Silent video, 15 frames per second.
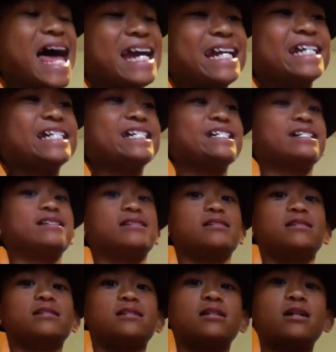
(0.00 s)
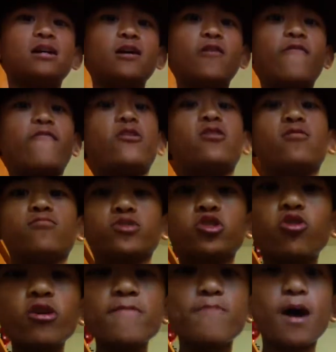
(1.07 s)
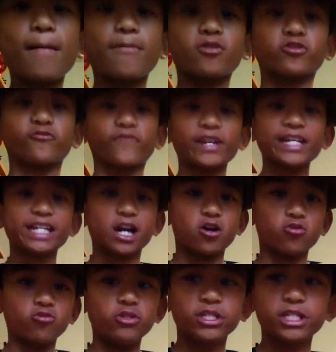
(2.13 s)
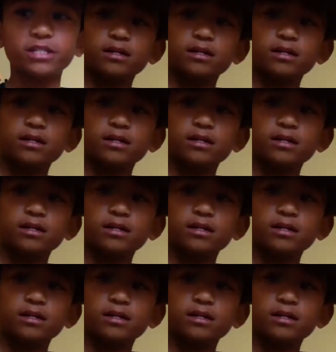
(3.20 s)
any of um, Toy Popper's videos.